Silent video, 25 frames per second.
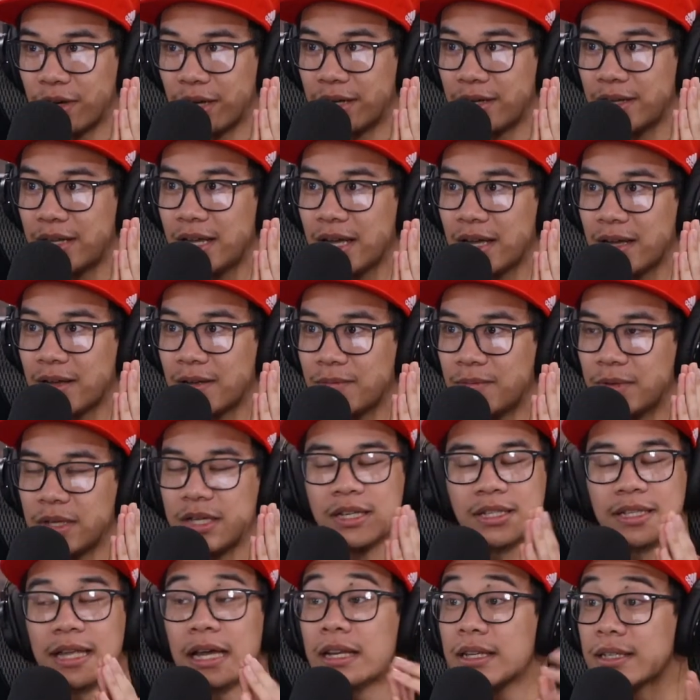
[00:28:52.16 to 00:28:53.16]
Yeah.
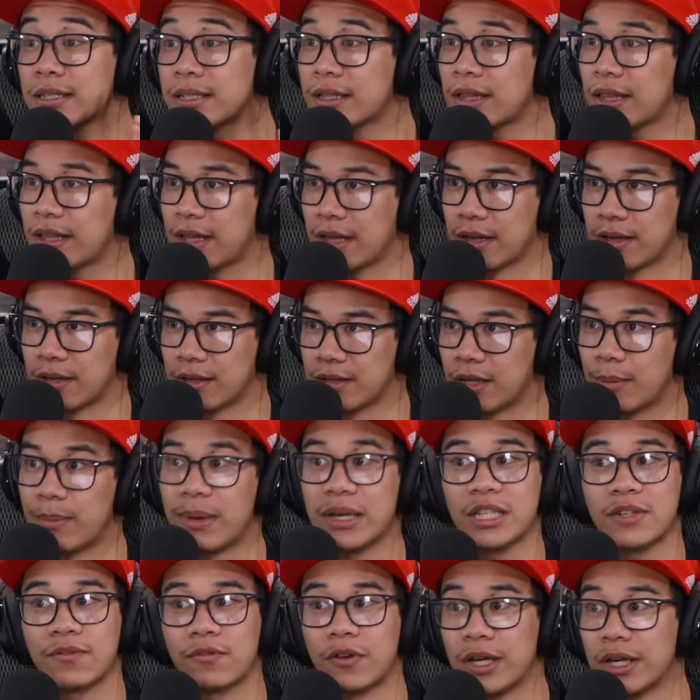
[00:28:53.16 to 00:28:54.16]
Because that is the thing. The
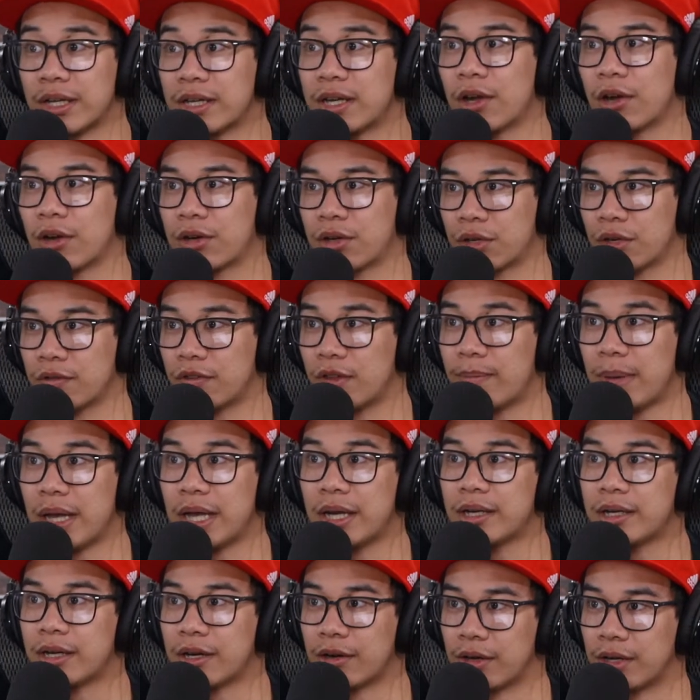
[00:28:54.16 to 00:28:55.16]
best friend character of the
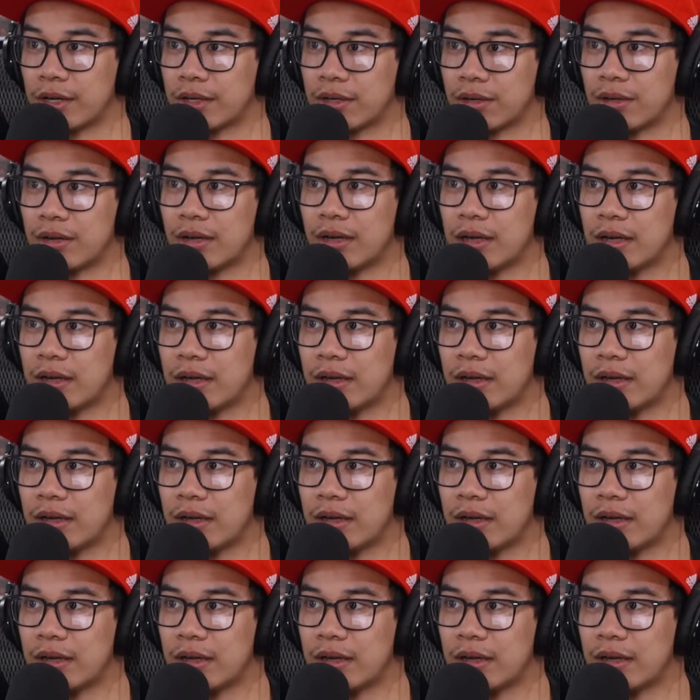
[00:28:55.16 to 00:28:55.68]
main character.